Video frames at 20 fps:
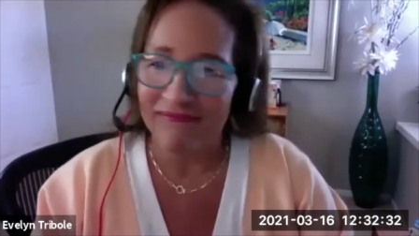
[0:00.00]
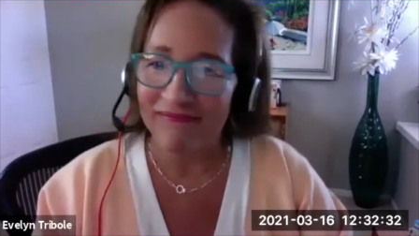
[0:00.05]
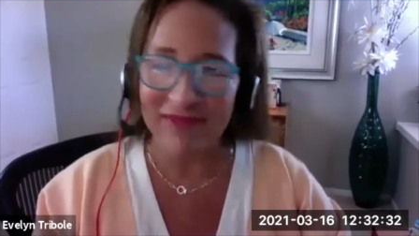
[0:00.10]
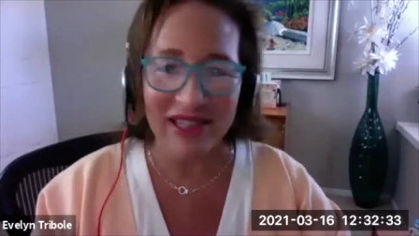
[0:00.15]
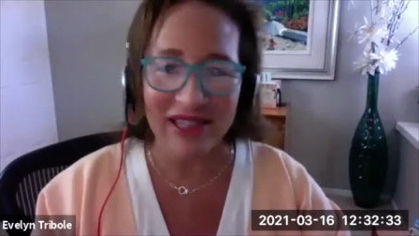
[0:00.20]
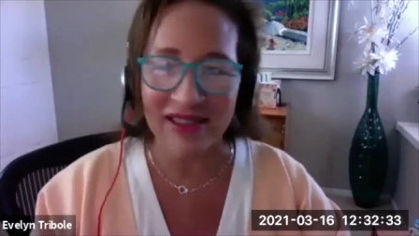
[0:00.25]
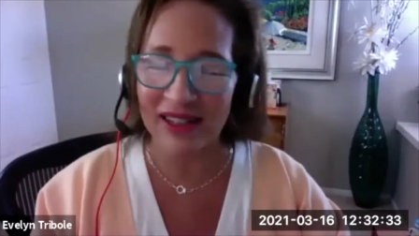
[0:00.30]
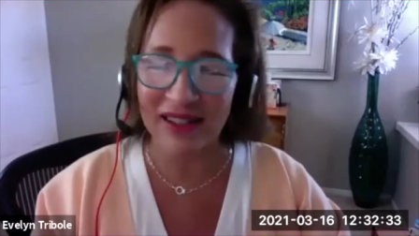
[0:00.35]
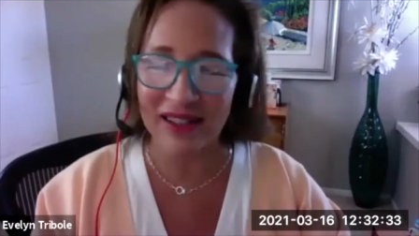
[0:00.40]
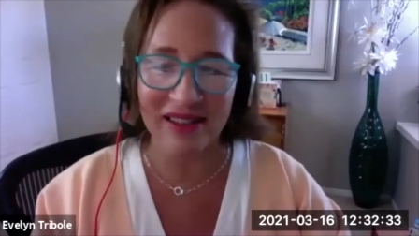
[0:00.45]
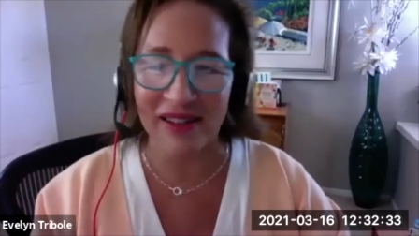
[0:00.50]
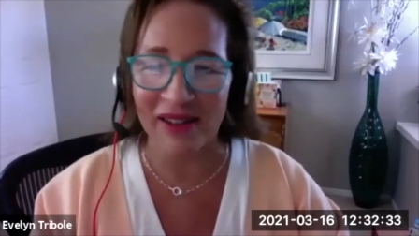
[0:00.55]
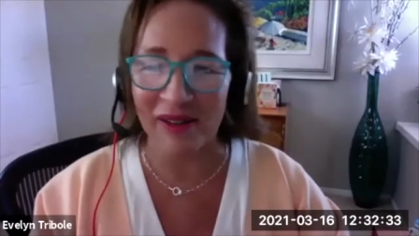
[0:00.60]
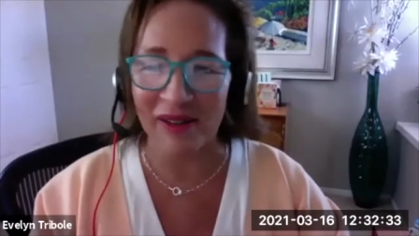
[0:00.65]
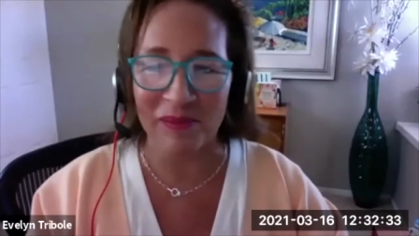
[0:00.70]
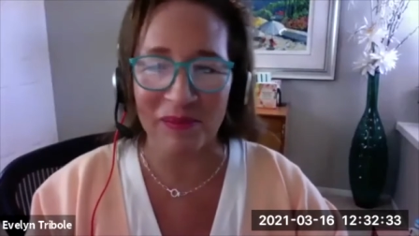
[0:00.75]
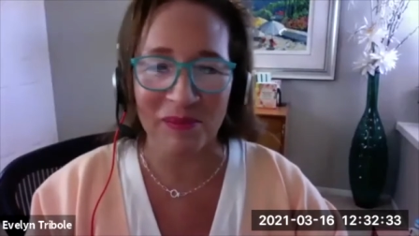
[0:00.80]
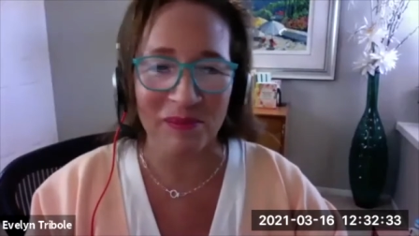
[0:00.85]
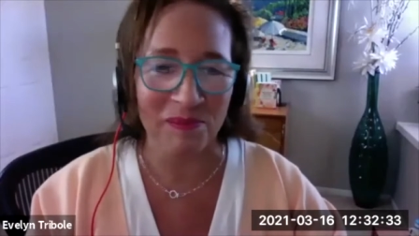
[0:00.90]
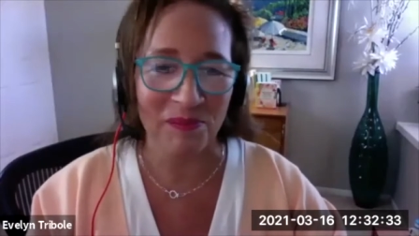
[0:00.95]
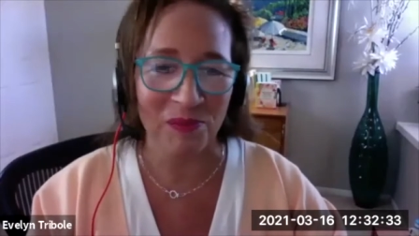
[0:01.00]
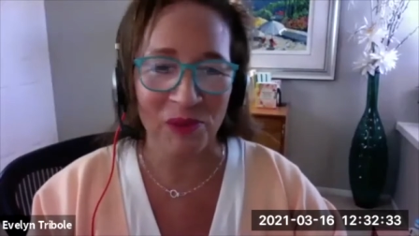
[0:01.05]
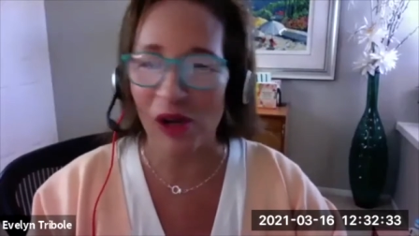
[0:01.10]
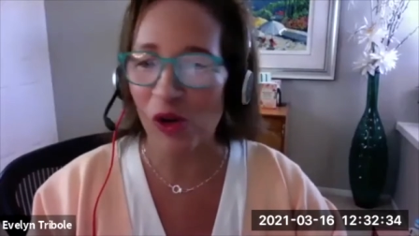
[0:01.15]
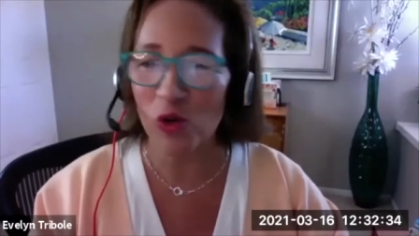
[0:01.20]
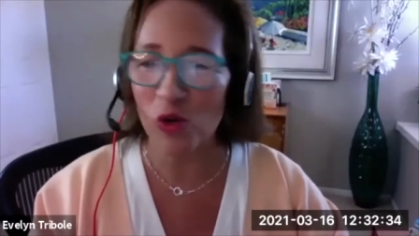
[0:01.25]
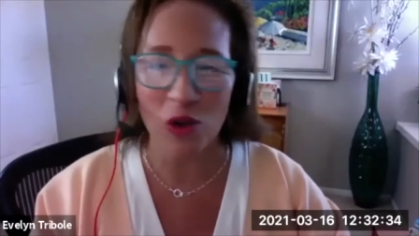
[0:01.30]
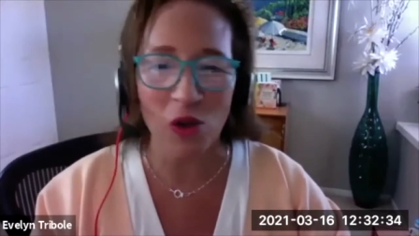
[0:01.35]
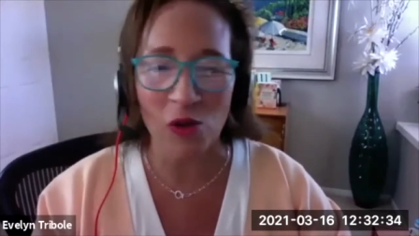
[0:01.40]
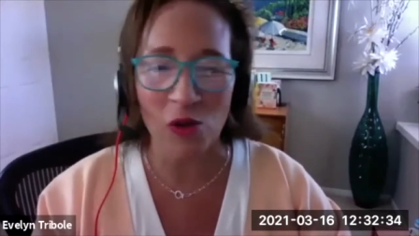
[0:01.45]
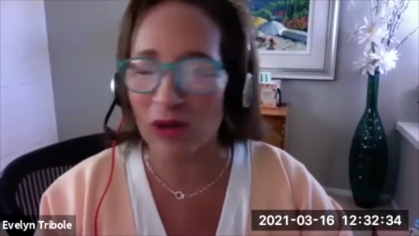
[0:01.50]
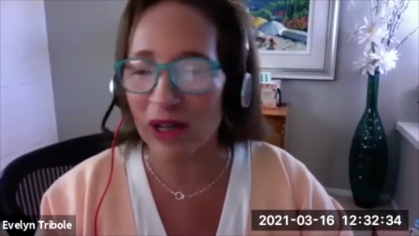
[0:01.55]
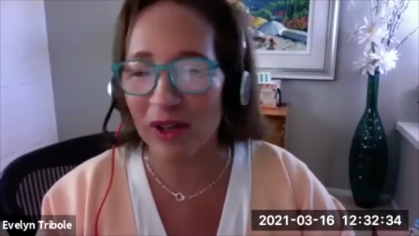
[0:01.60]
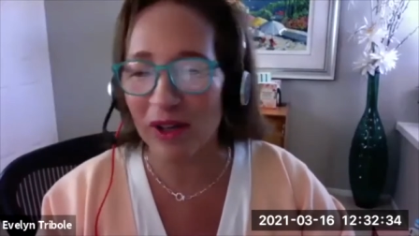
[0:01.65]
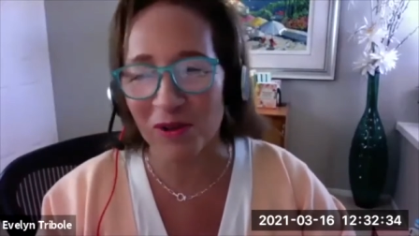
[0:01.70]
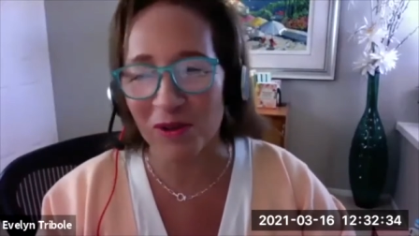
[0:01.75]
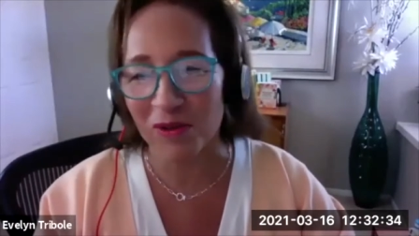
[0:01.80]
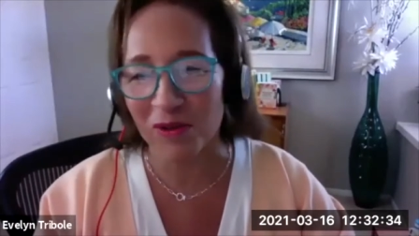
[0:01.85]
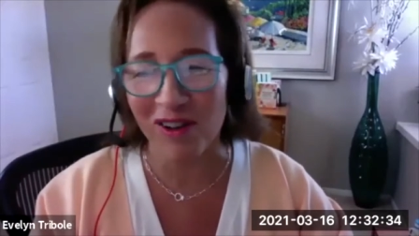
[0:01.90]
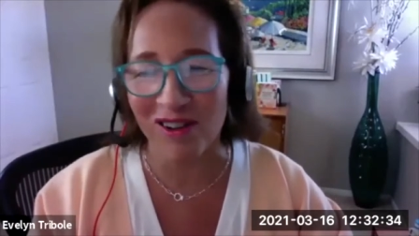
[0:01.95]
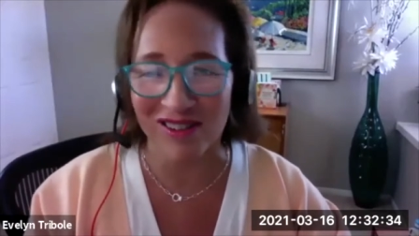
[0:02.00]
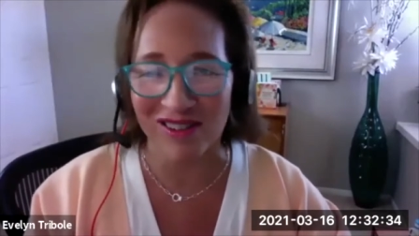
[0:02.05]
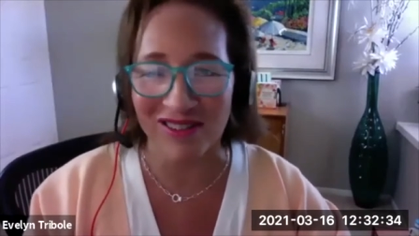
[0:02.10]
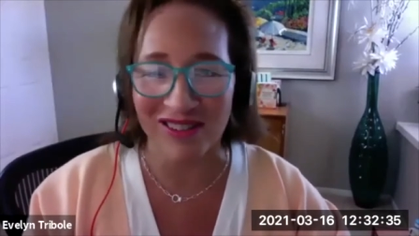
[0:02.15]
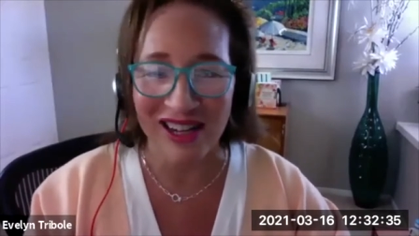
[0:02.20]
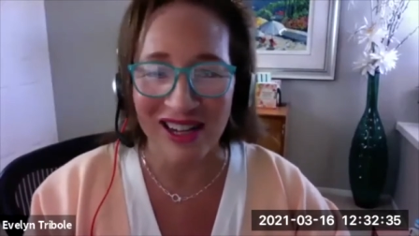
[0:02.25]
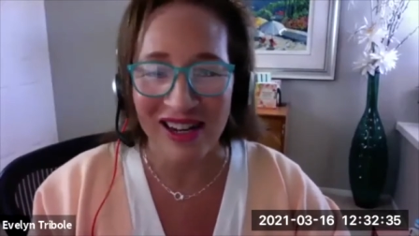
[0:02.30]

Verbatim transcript: just like that no no right or wrong